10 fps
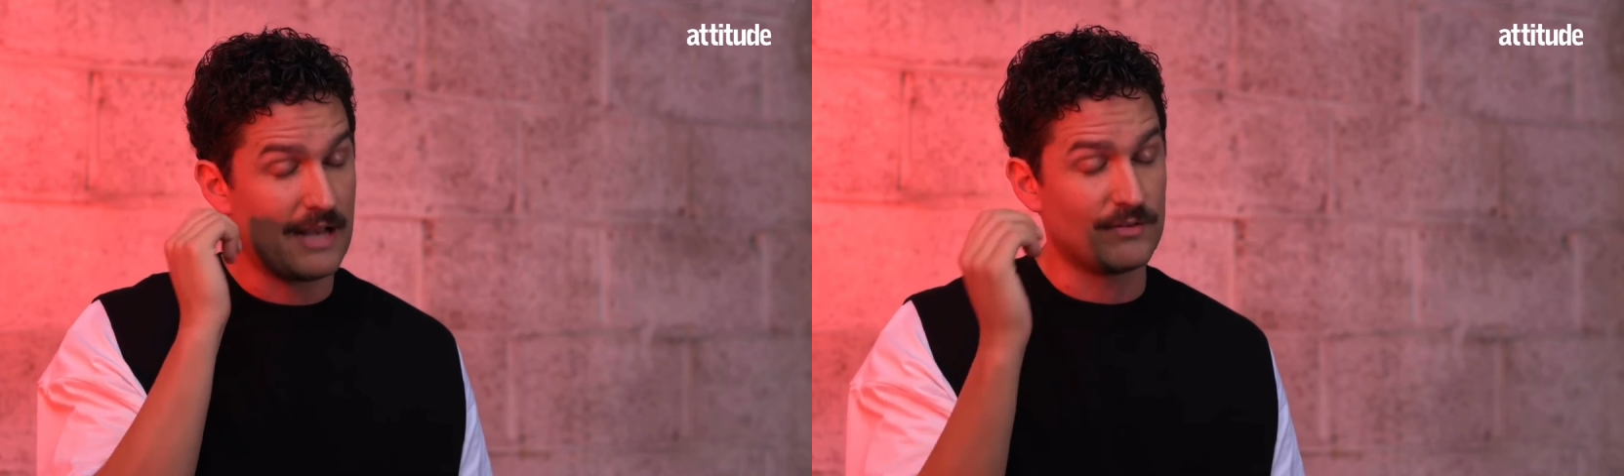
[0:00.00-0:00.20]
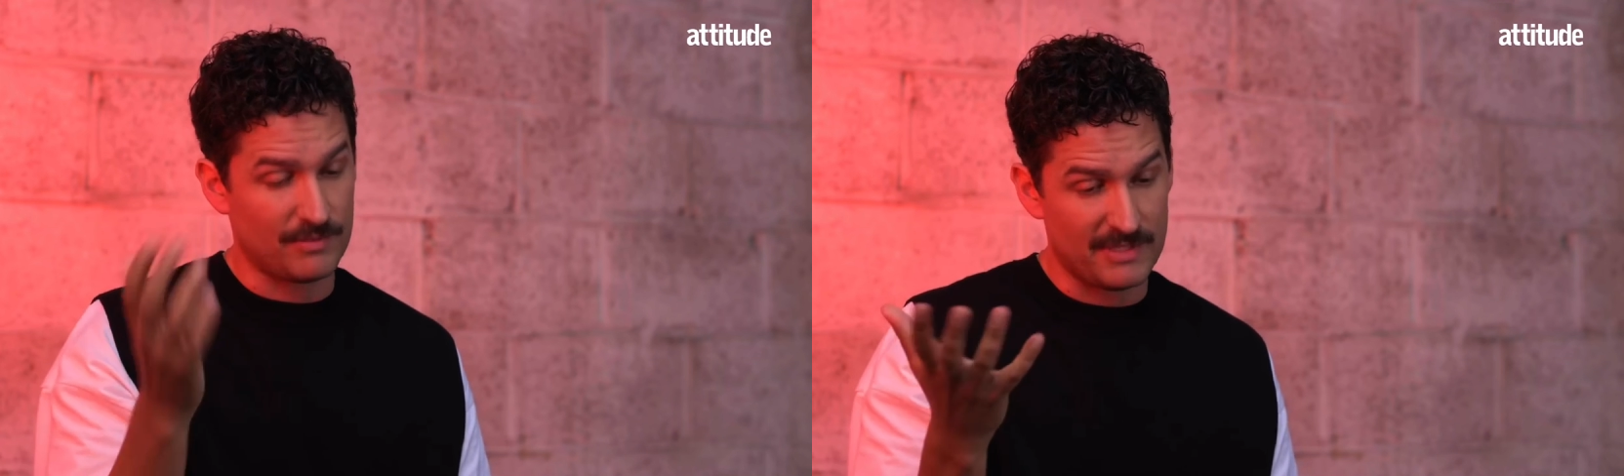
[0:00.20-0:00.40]

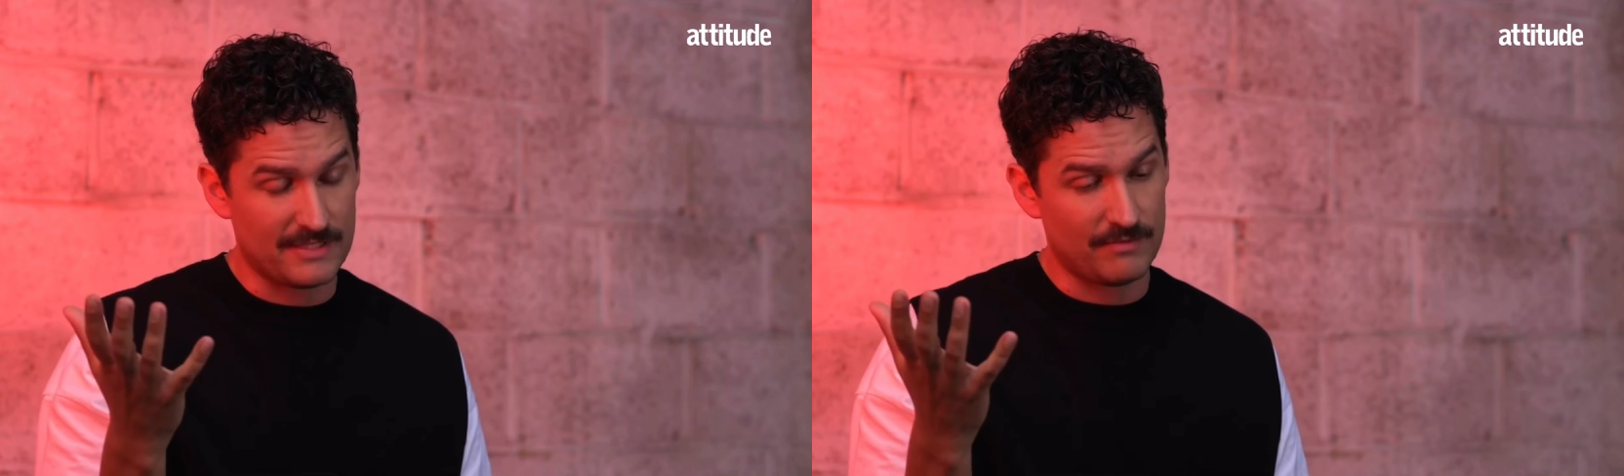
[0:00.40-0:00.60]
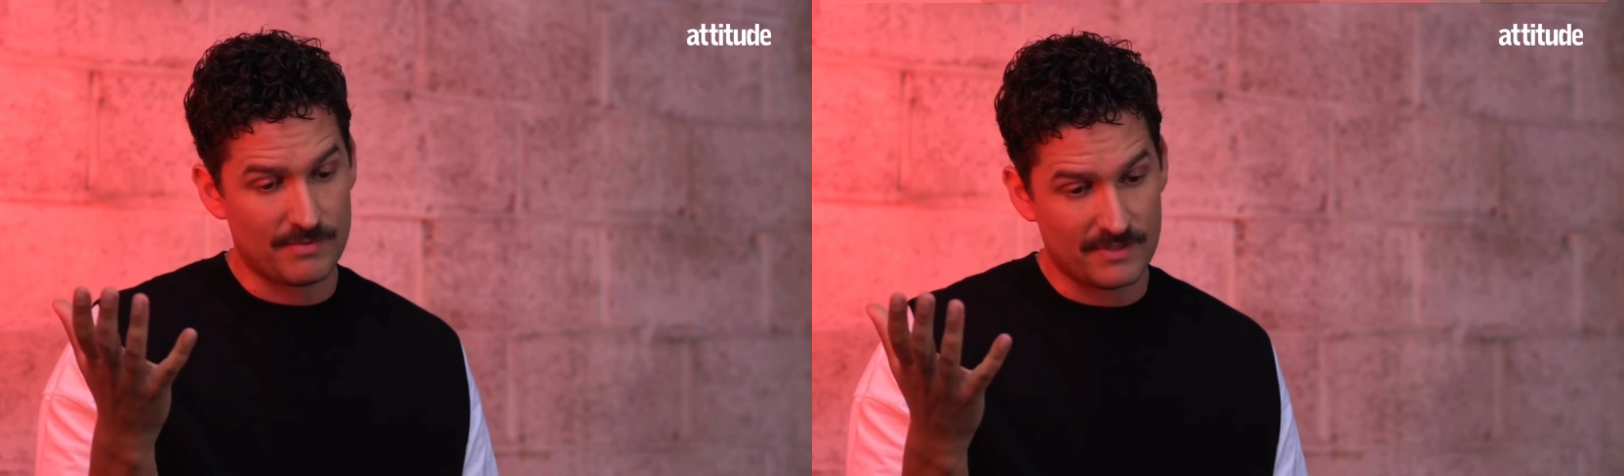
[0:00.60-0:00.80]

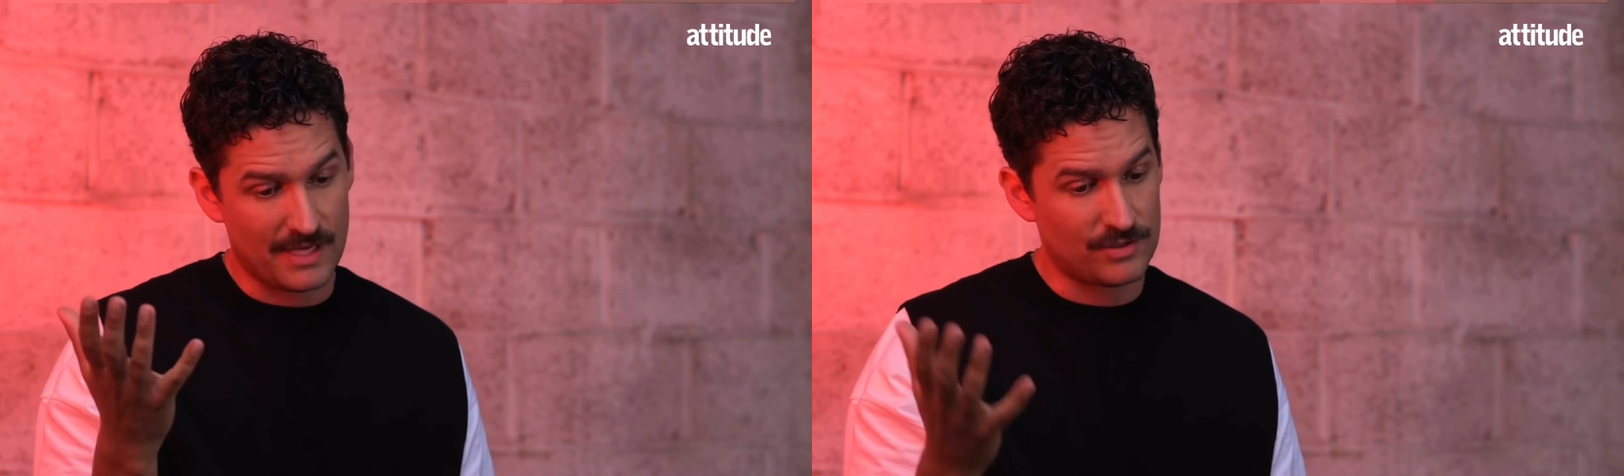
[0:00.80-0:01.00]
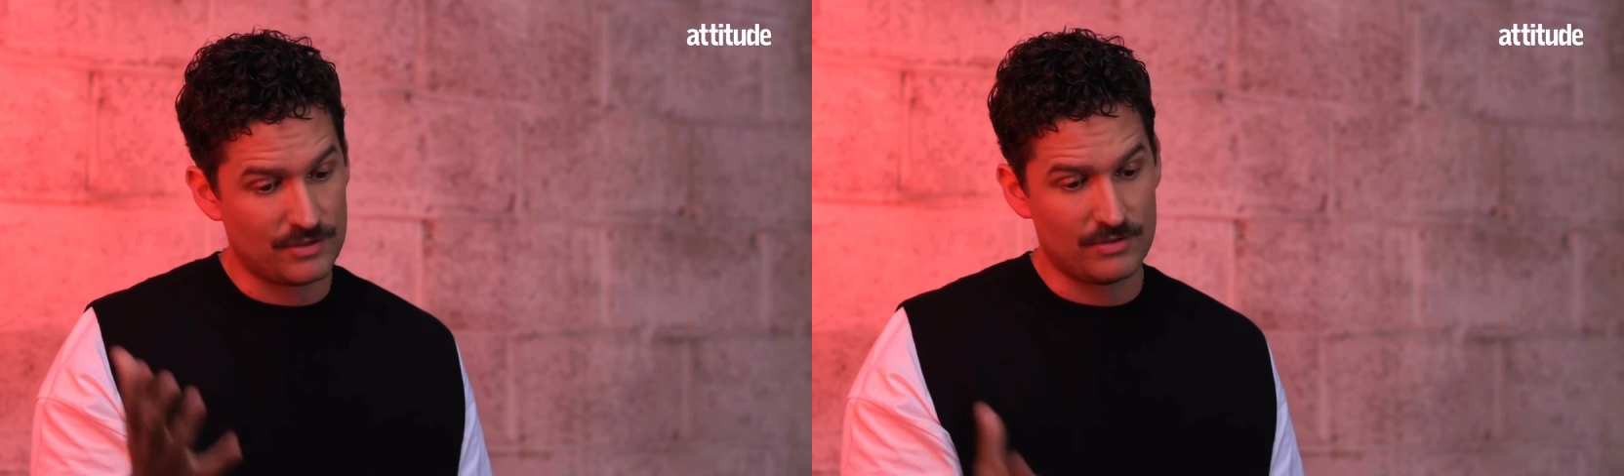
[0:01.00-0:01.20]
LGBT
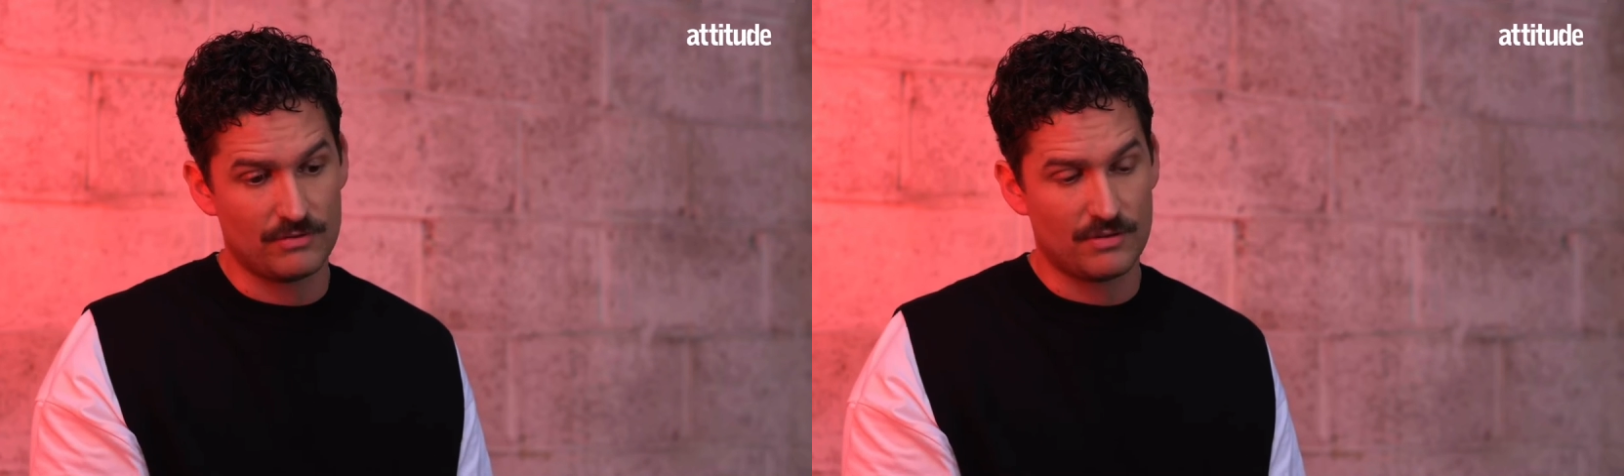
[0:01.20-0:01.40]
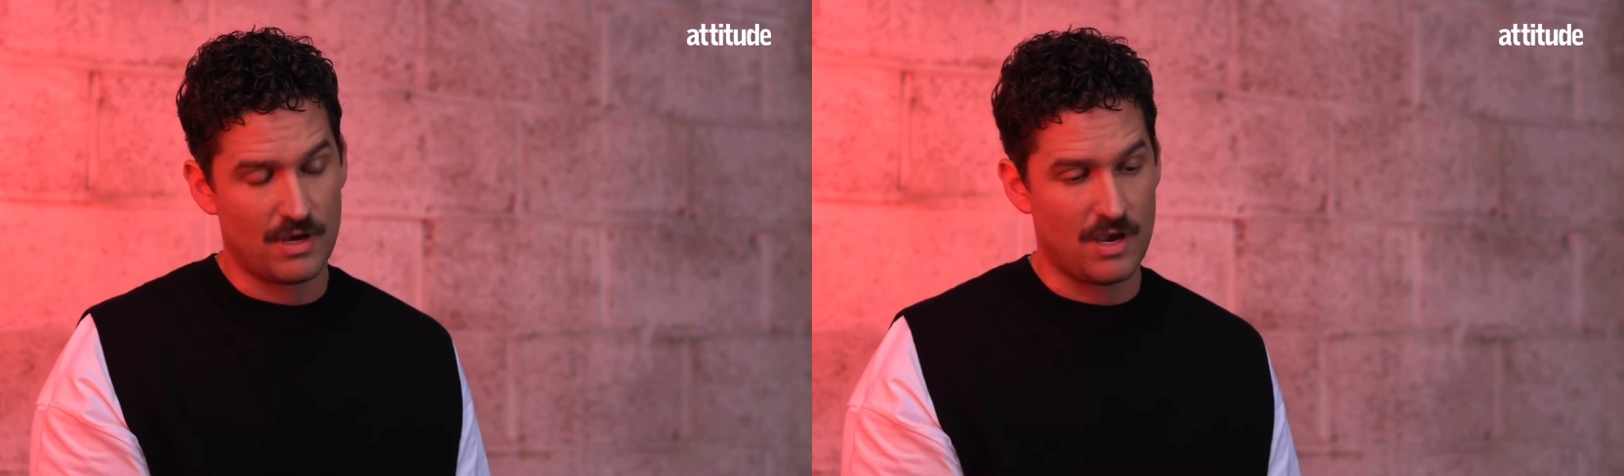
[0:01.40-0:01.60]

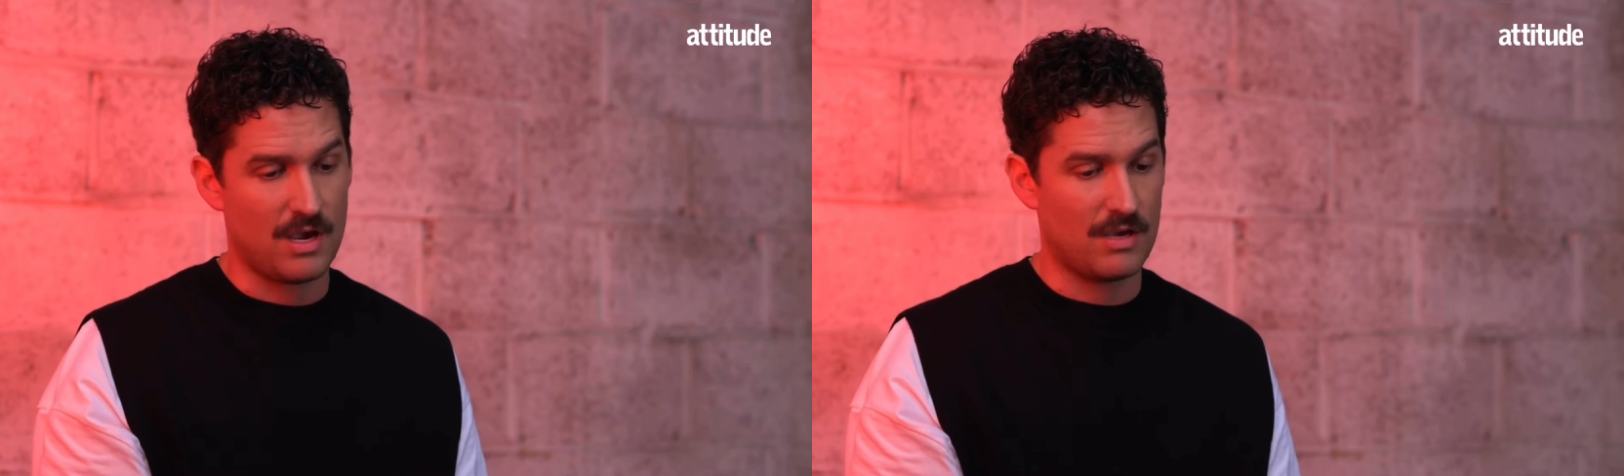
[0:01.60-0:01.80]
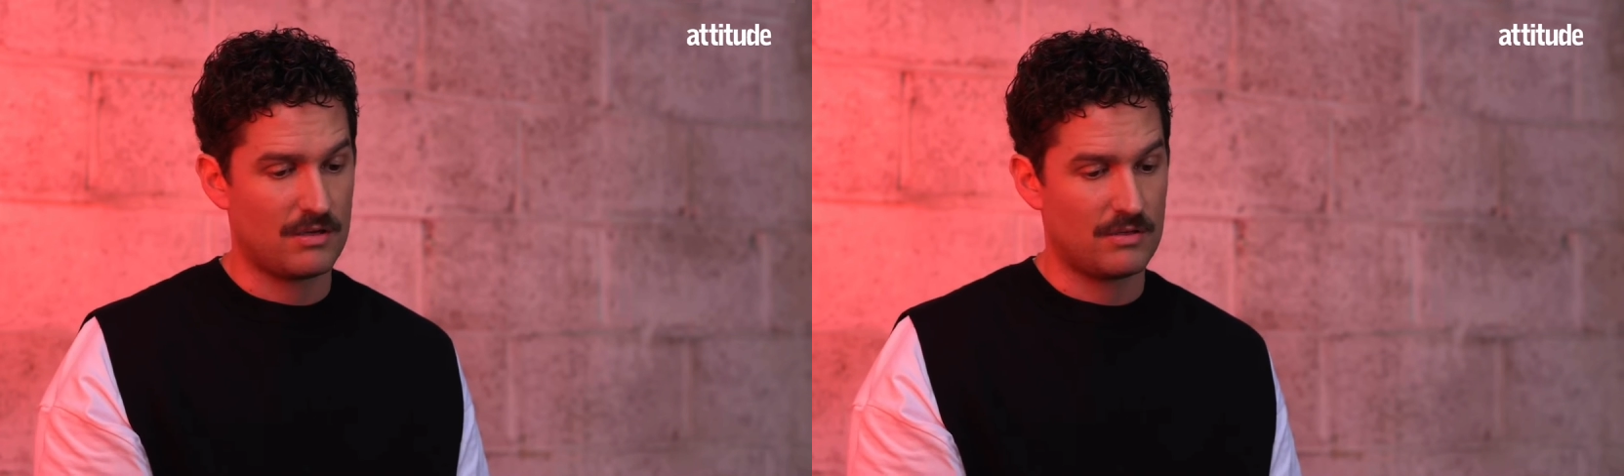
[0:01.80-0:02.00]
representation,
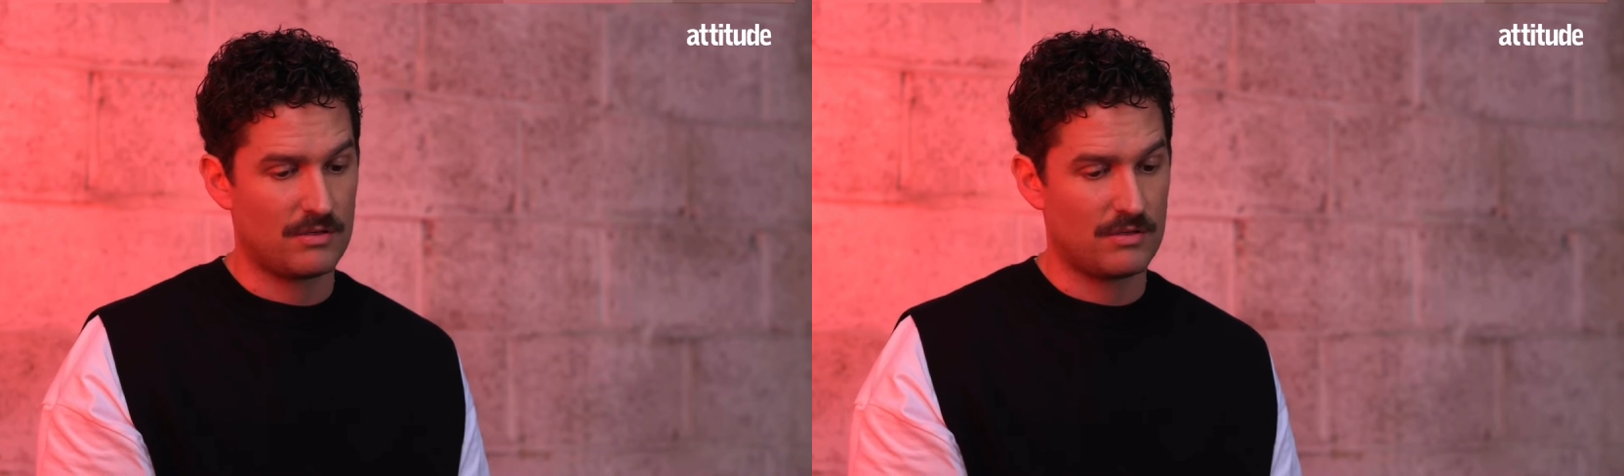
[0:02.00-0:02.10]
queer